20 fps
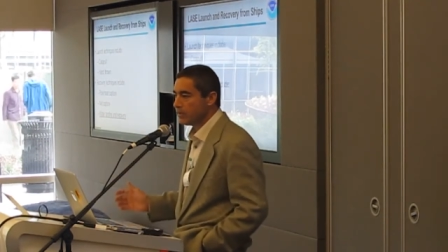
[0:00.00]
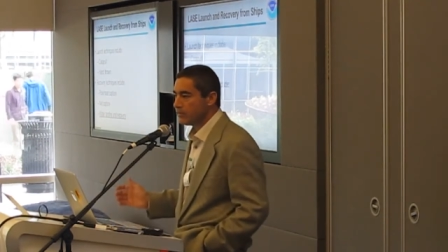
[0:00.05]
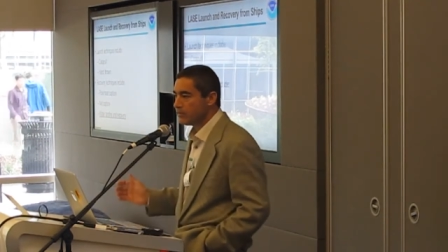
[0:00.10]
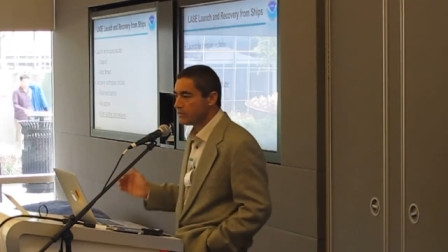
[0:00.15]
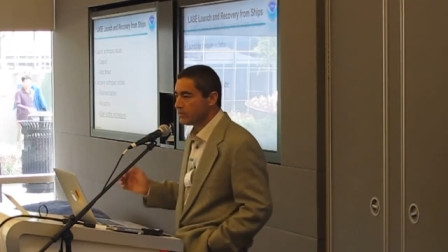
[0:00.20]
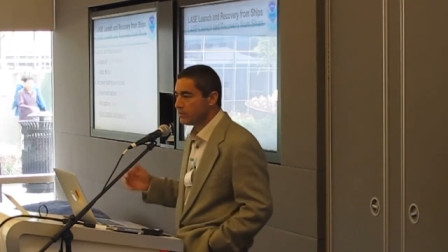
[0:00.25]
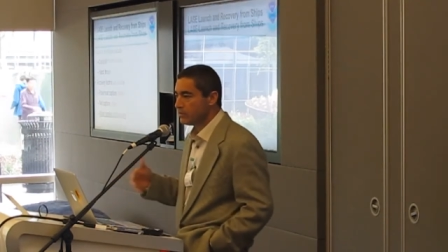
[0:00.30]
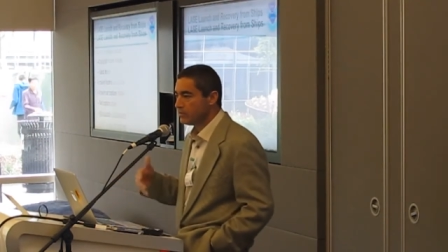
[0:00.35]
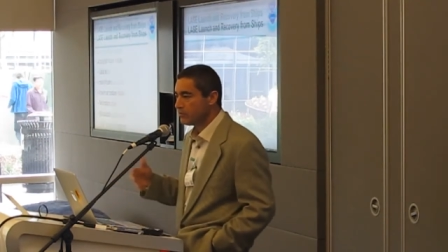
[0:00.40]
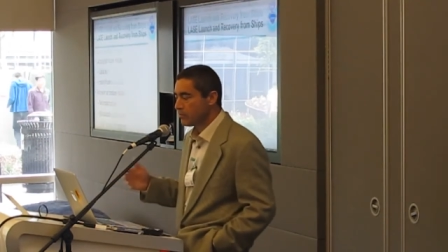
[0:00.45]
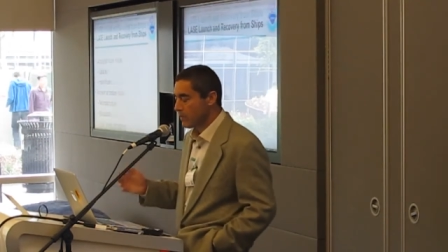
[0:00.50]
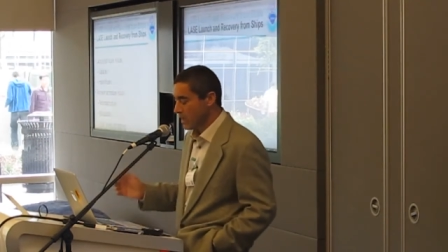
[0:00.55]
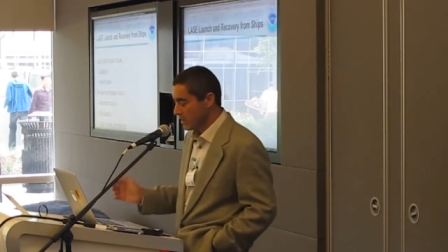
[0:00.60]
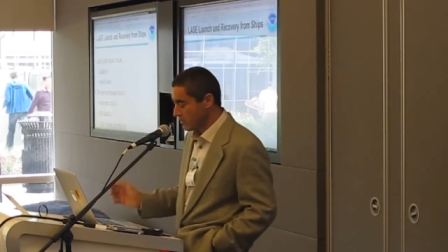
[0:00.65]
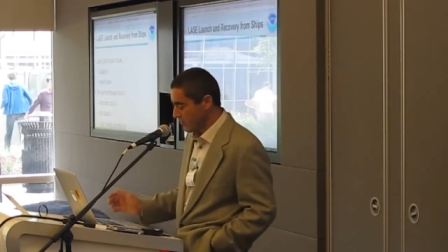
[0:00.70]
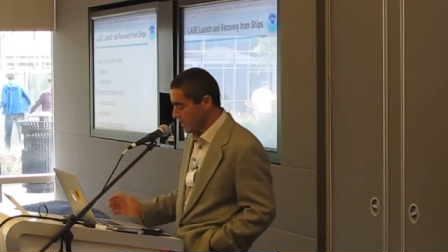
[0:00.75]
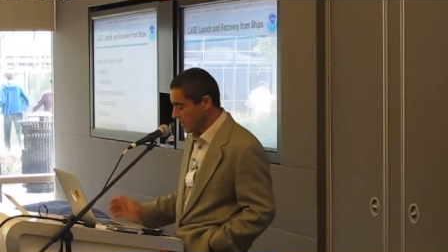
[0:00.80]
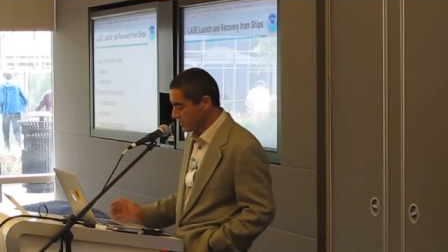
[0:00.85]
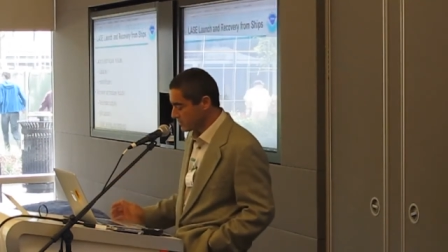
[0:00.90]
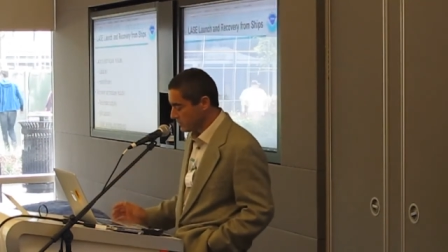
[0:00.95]
We've
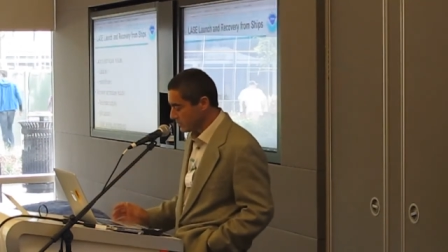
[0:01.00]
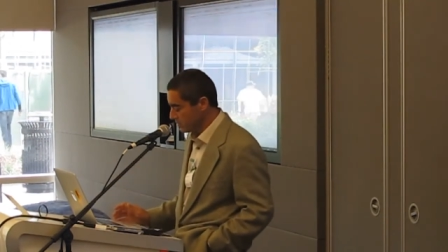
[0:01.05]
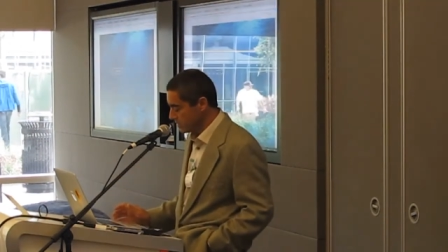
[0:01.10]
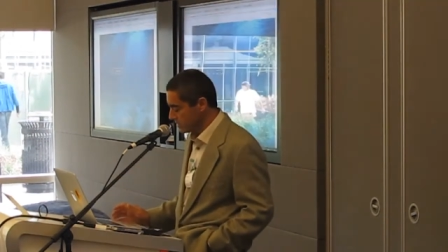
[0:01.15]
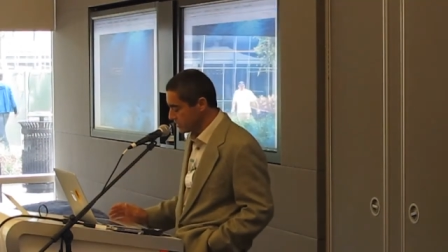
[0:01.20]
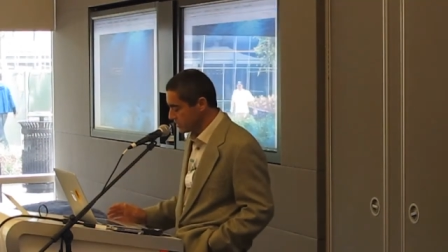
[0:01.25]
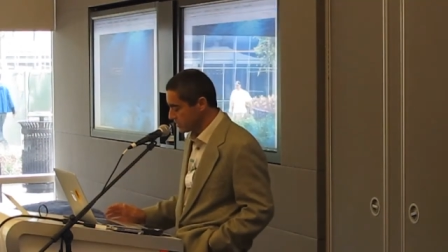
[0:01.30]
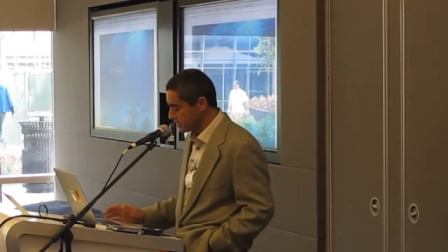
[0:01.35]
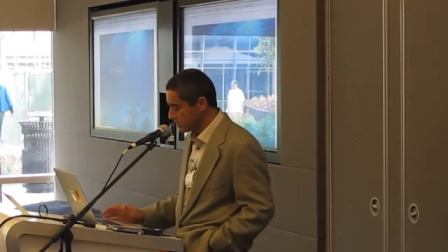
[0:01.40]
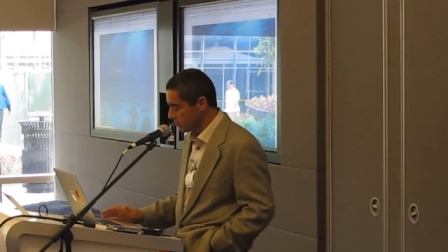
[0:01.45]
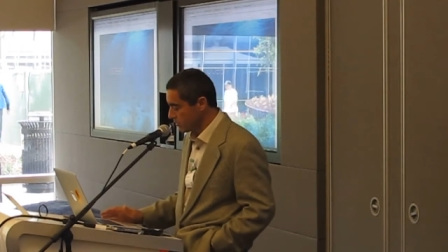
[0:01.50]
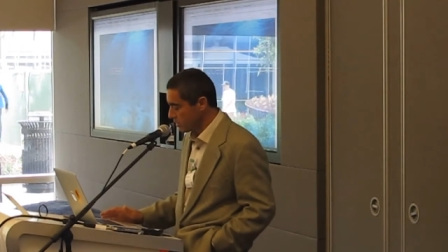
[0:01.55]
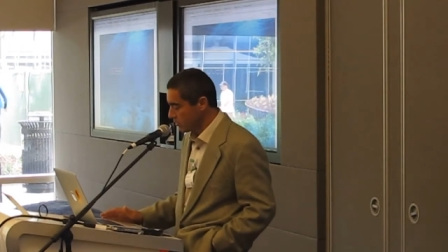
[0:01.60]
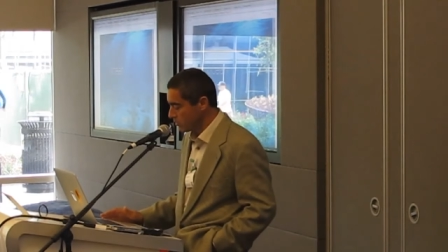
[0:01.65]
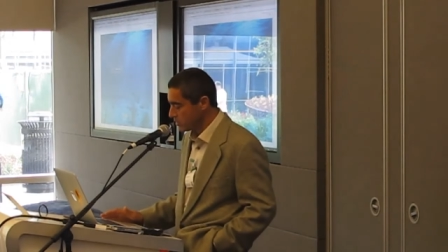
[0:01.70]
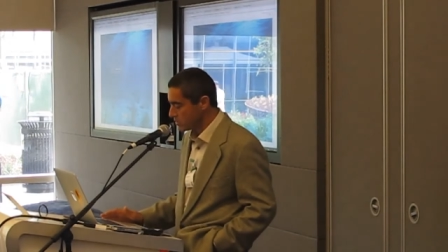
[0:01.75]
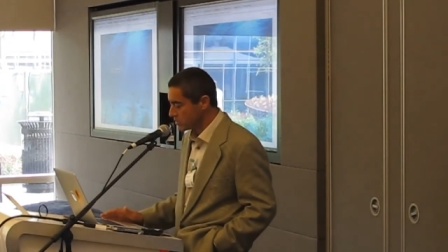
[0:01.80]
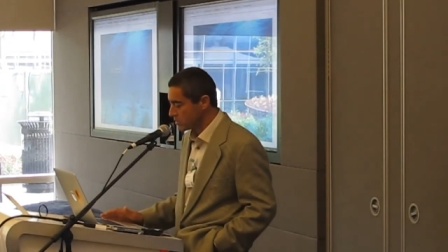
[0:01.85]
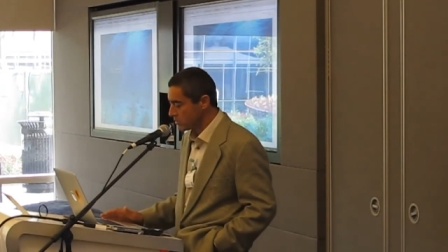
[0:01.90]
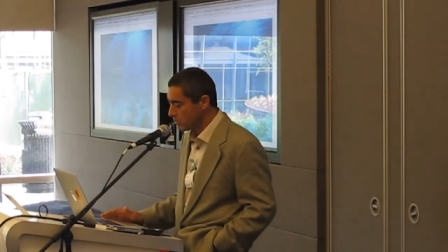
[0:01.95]
manufactured the system that
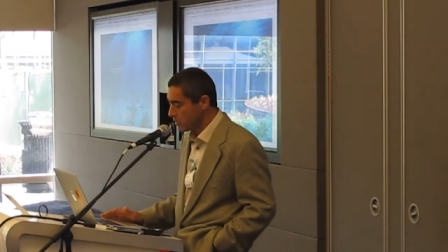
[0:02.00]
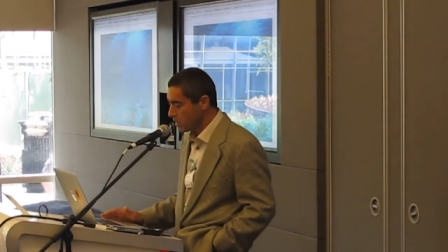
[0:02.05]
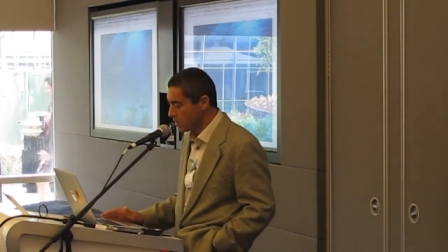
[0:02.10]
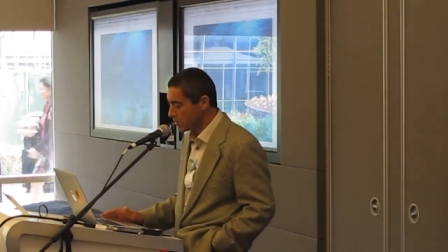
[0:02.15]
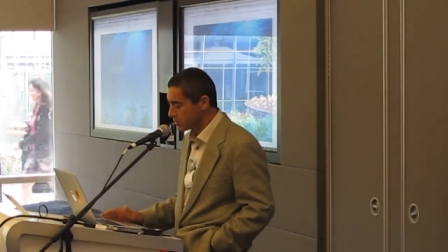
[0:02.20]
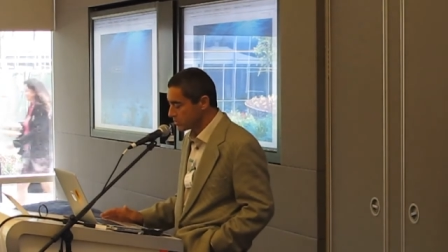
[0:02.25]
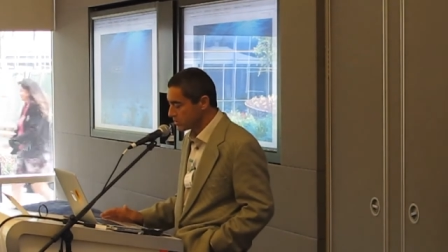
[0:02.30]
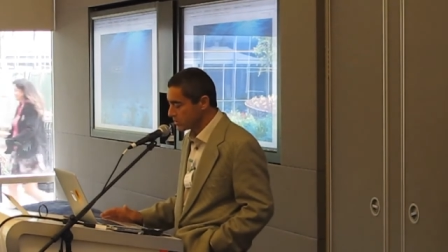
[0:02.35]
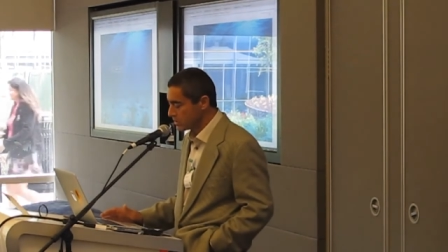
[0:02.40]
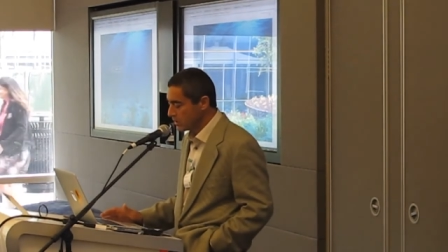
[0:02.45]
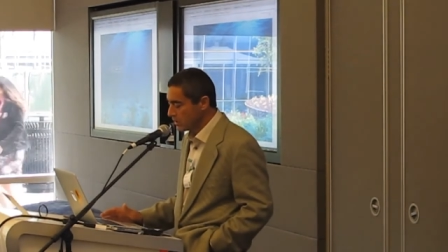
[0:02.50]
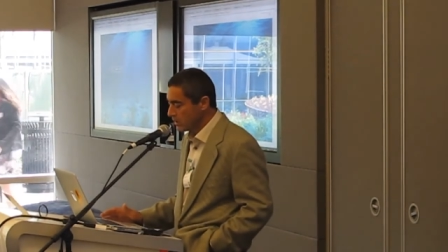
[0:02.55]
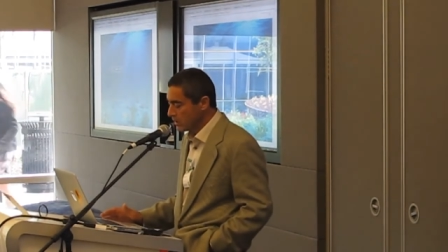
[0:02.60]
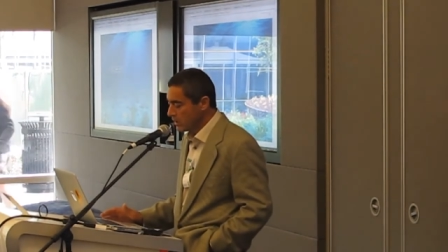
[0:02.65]
we use the most